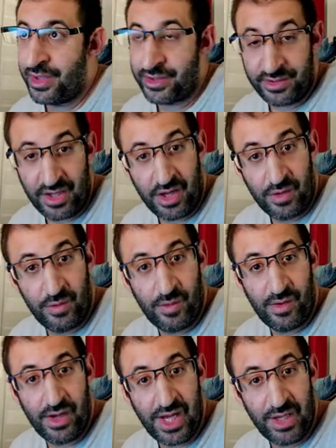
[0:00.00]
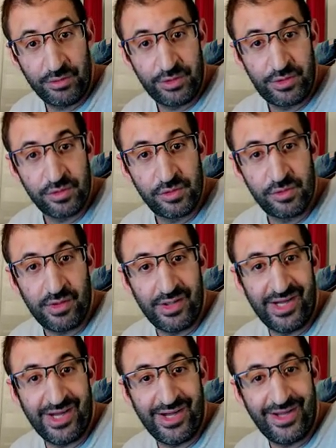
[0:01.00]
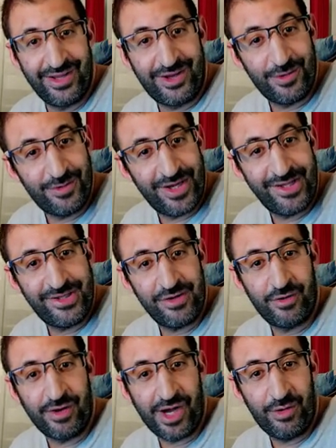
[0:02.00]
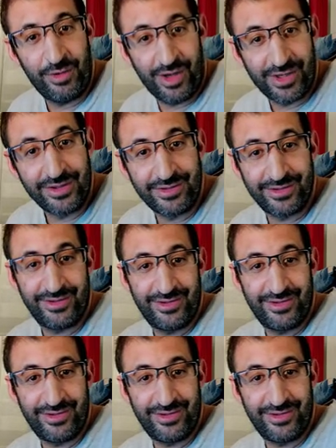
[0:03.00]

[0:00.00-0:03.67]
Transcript: And now, how to create your own ad?